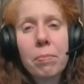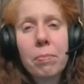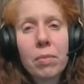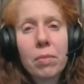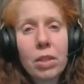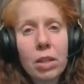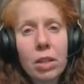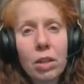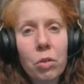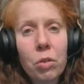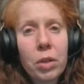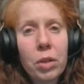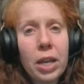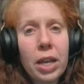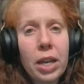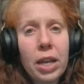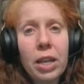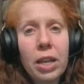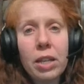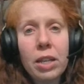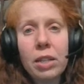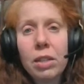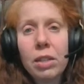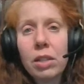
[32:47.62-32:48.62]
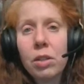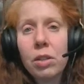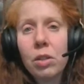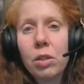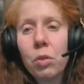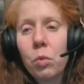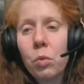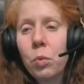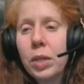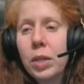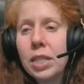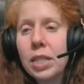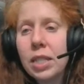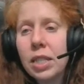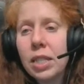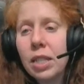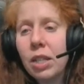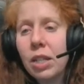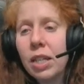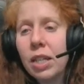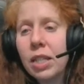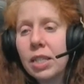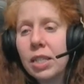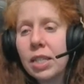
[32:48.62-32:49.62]
okay, we see
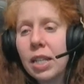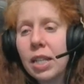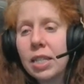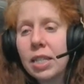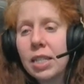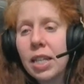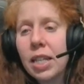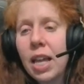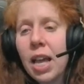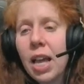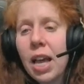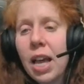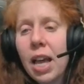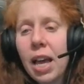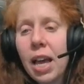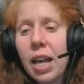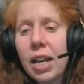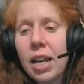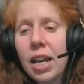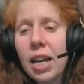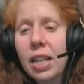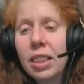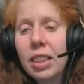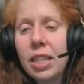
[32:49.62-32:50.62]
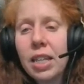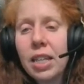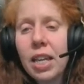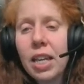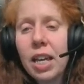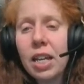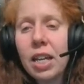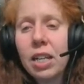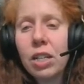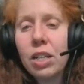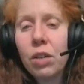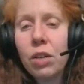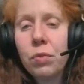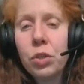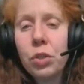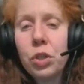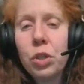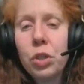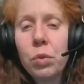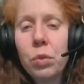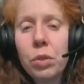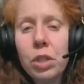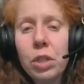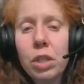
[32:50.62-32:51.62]
it says, and at the end of
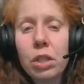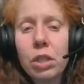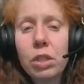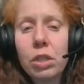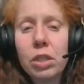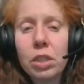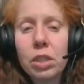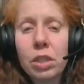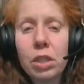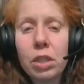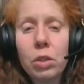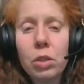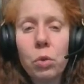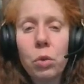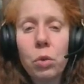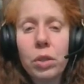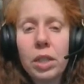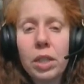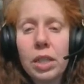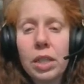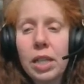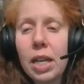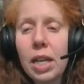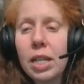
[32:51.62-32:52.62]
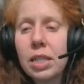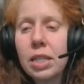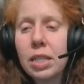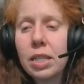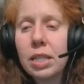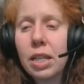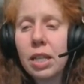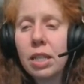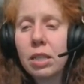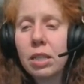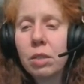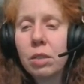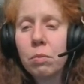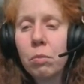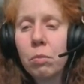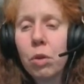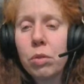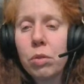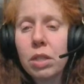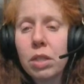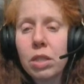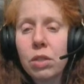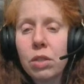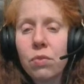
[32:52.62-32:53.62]
two years, the Lord again sent
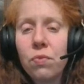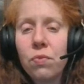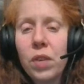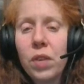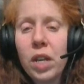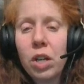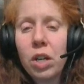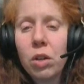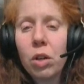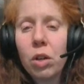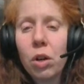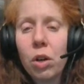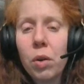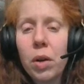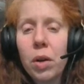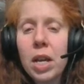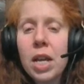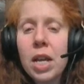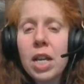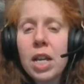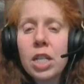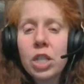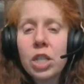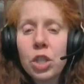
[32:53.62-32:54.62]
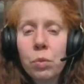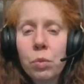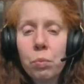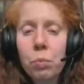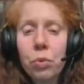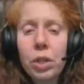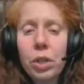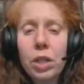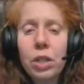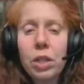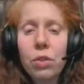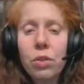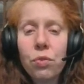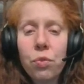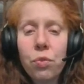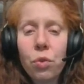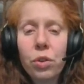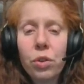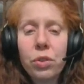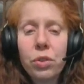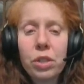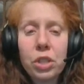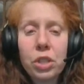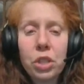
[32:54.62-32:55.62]
Moses to Pharaoh to bring
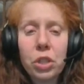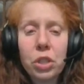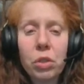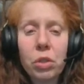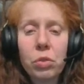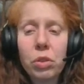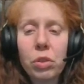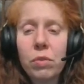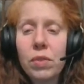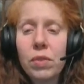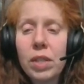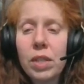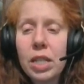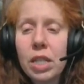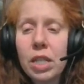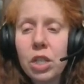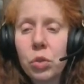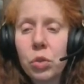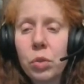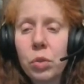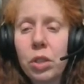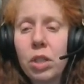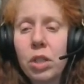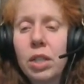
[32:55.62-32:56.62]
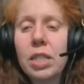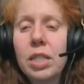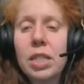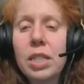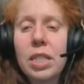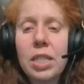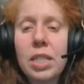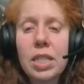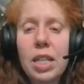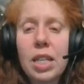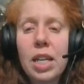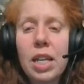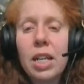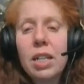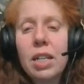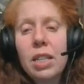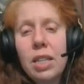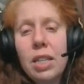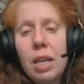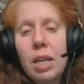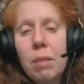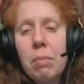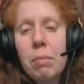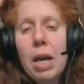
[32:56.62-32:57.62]
forth the children of Israel and to send
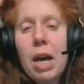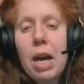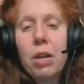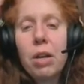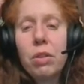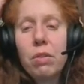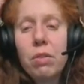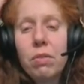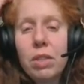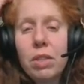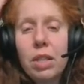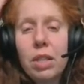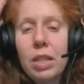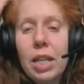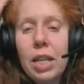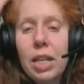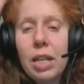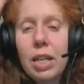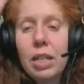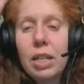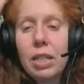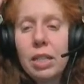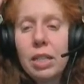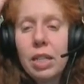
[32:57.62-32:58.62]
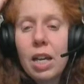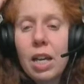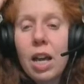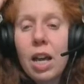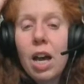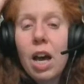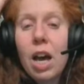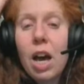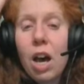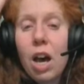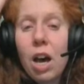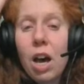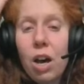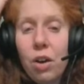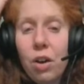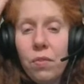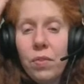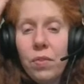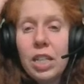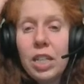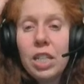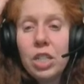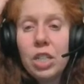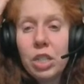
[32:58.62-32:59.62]
them out of the land of
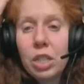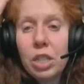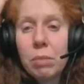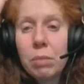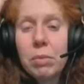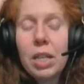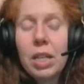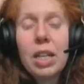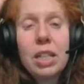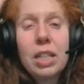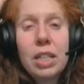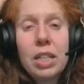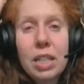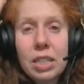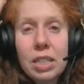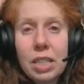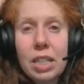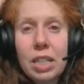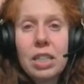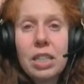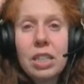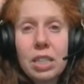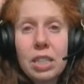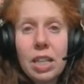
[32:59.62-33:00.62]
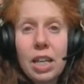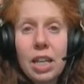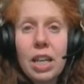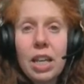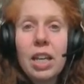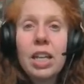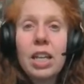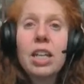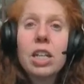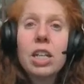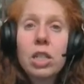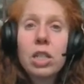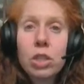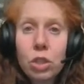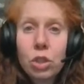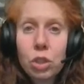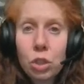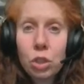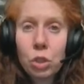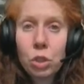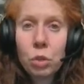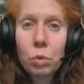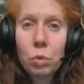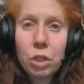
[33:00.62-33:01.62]
Egypt. And yes, I did say
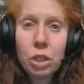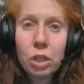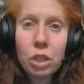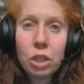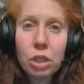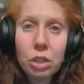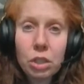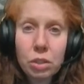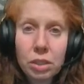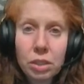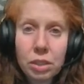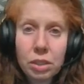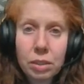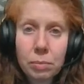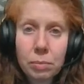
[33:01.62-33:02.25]
two years.